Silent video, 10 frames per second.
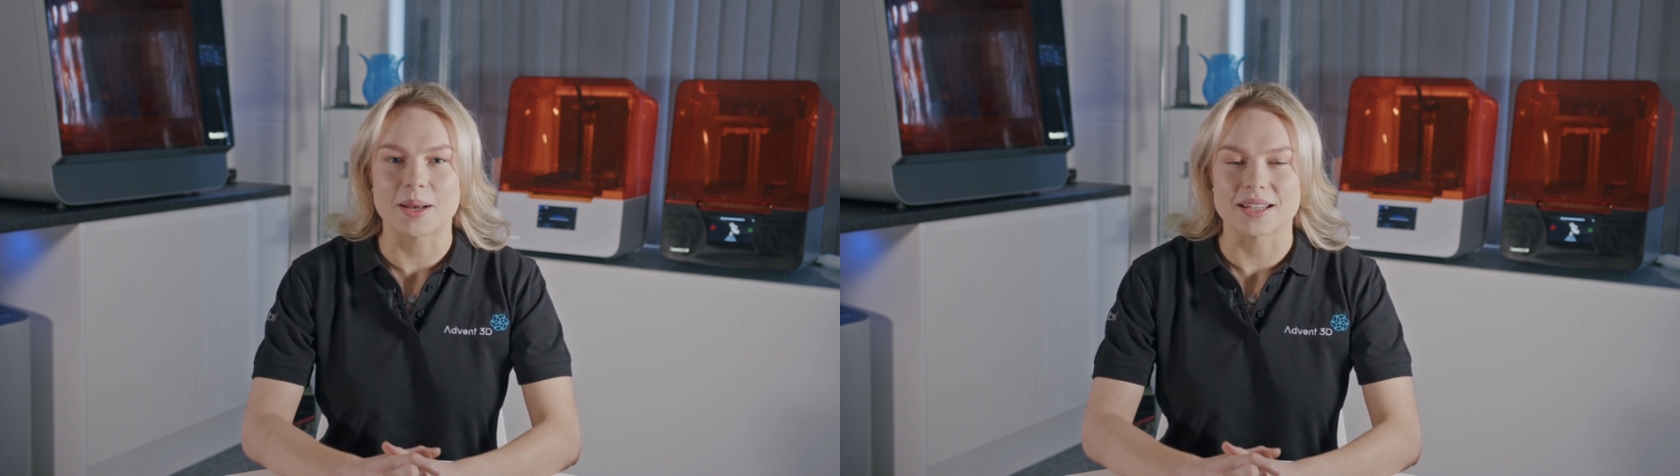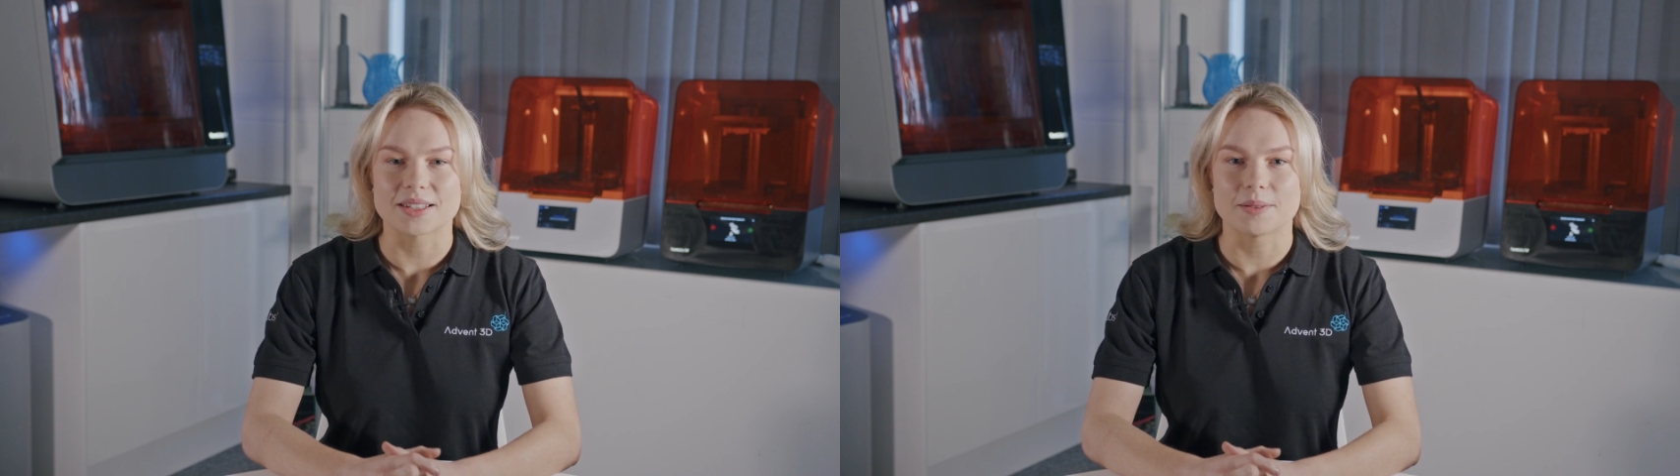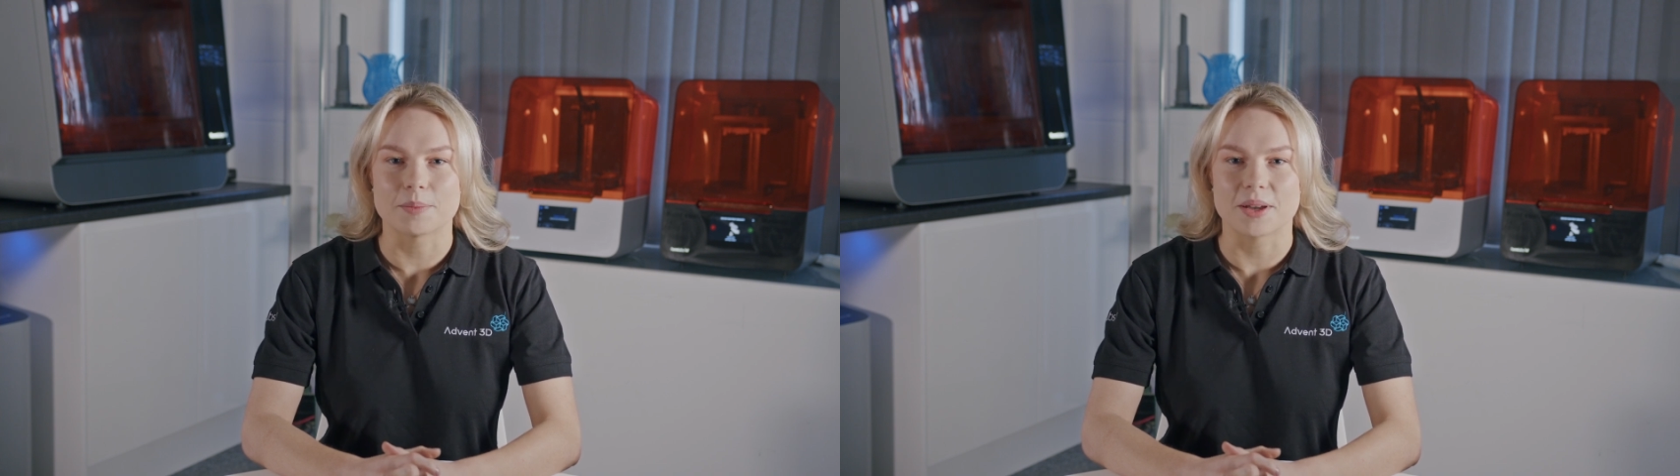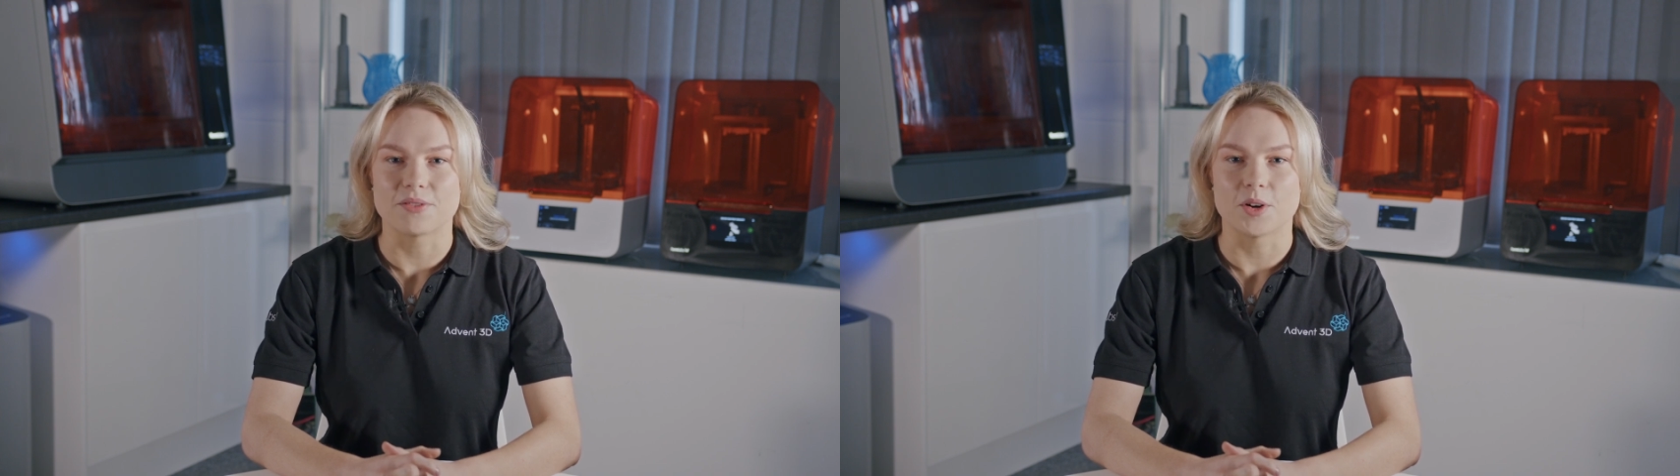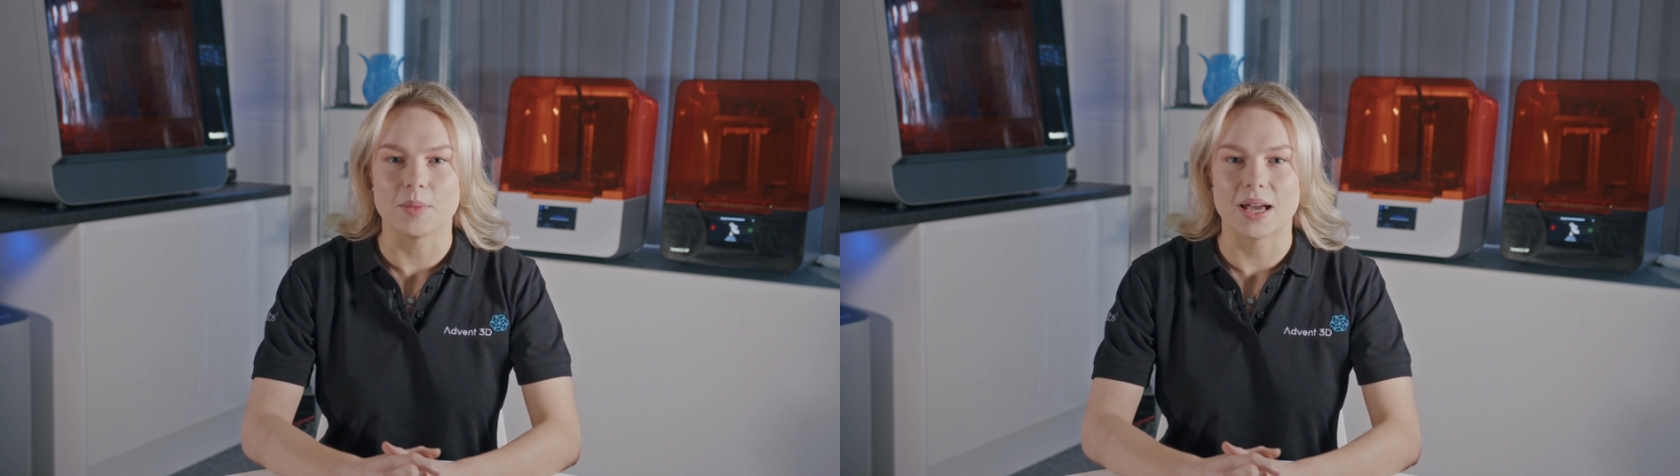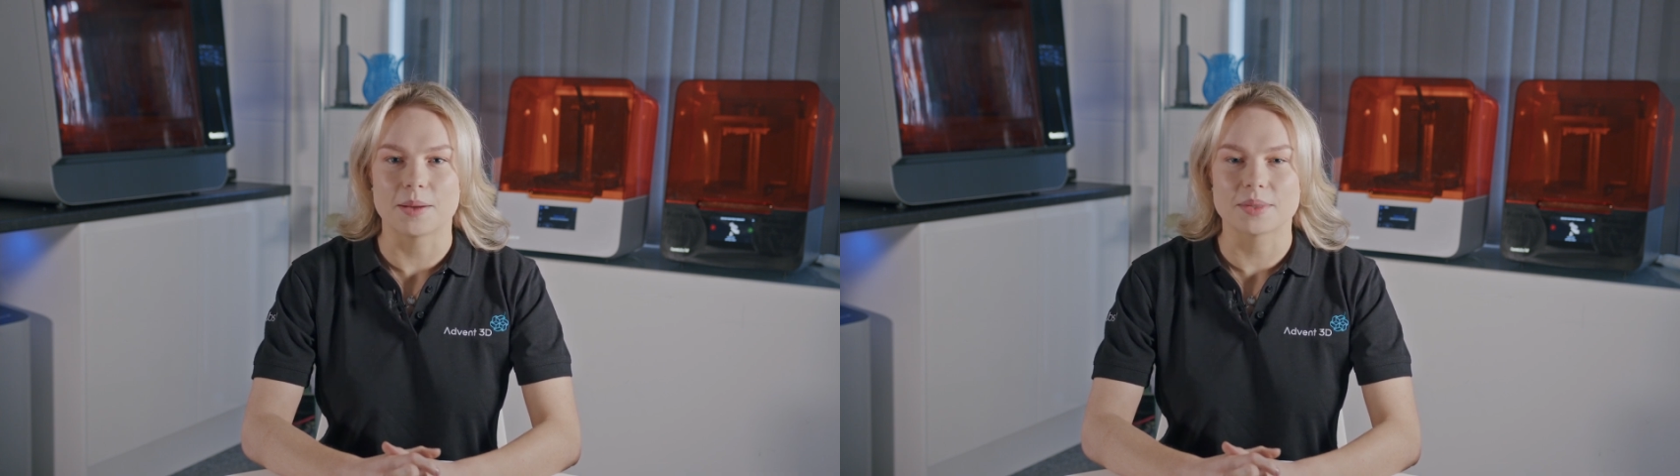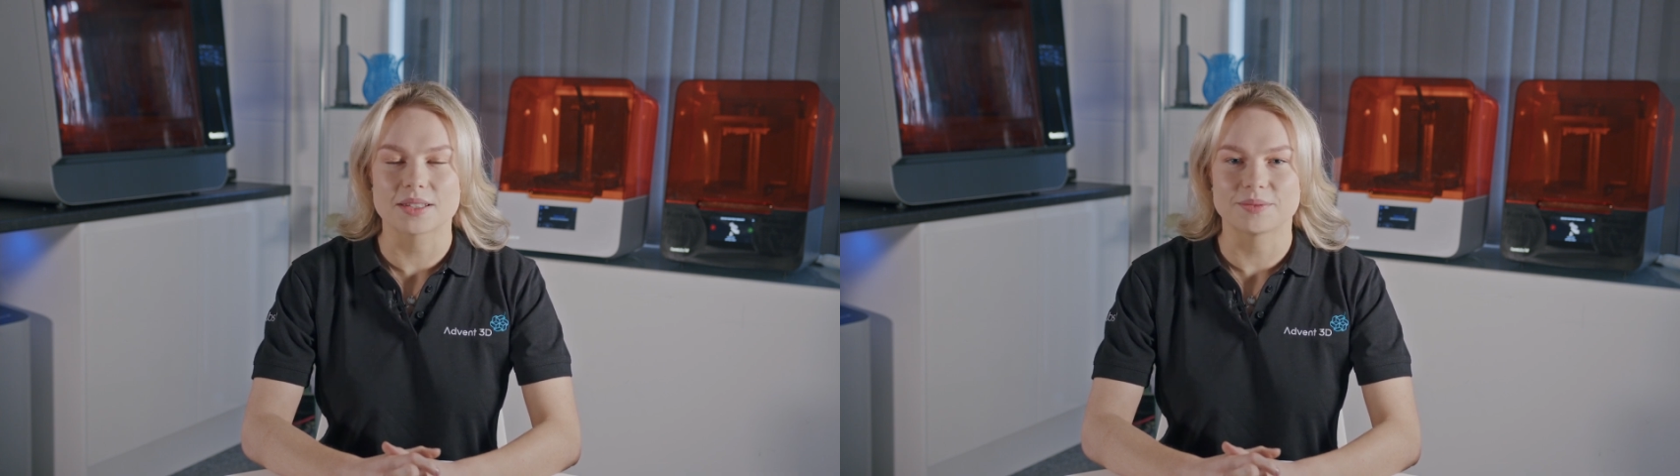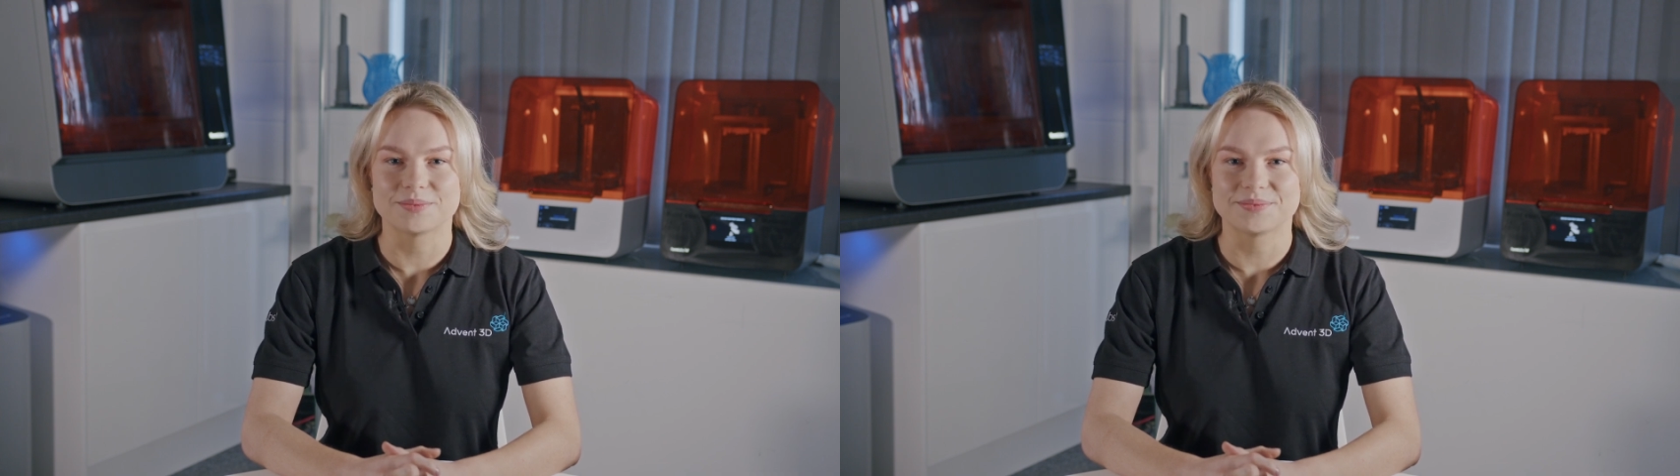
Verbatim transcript: Plus by Formlabs.